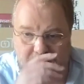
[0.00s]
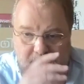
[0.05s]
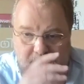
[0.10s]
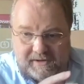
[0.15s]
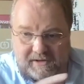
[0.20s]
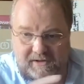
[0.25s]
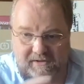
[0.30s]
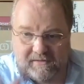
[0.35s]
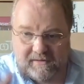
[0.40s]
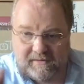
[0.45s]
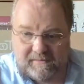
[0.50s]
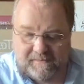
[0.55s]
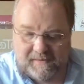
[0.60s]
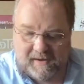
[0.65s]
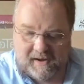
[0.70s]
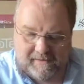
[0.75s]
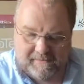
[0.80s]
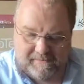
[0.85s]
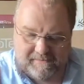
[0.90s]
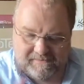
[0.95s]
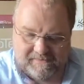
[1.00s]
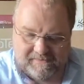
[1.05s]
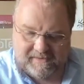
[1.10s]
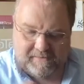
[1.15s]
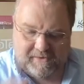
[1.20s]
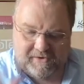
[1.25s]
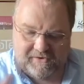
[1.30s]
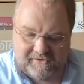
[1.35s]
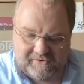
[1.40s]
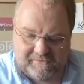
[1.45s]
I mean, the
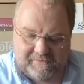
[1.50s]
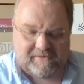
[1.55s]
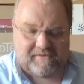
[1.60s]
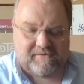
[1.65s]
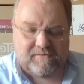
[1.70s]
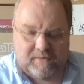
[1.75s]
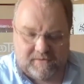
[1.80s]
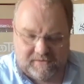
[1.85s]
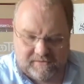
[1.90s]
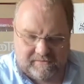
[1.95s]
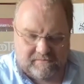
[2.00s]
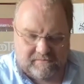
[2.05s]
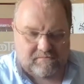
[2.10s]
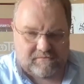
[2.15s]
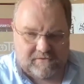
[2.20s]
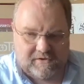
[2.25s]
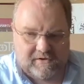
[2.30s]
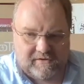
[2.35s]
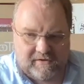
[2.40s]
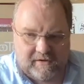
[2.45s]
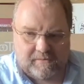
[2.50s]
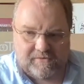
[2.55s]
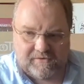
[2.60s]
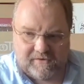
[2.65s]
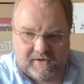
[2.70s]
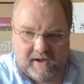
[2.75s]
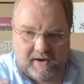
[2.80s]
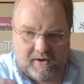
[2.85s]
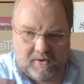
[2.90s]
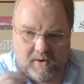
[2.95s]
most expensive turntables
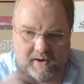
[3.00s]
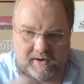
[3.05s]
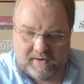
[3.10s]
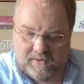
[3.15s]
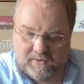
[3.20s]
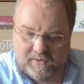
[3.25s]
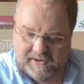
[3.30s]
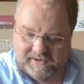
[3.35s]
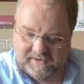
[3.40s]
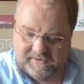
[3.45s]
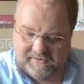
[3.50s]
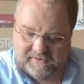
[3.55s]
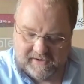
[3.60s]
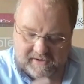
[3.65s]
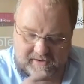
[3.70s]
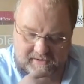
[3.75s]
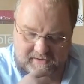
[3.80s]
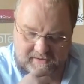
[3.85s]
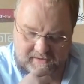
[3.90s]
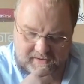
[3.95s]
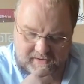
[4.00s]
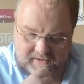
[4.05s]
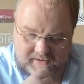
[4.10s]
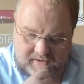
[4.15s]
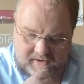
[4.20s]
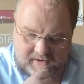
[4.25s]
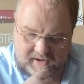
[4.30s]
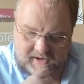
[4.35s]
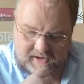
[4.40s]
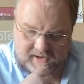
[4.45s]
get quite you
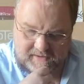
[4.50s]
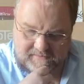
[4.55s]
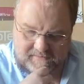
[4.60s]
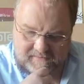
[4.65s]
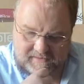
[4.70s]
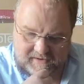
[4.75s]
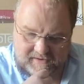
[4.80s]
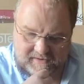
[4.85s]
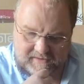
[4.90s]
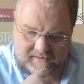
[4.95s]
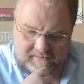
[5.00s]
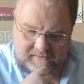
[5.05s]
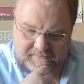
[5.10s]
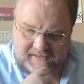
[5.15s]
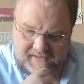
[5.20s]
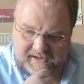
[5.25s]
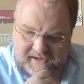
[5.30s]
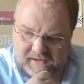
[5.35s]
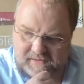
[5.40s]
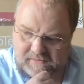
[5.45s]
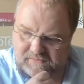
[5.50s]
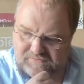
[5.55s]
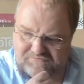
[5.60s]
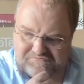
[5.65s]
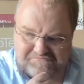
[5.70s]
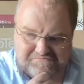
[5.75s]
know, they're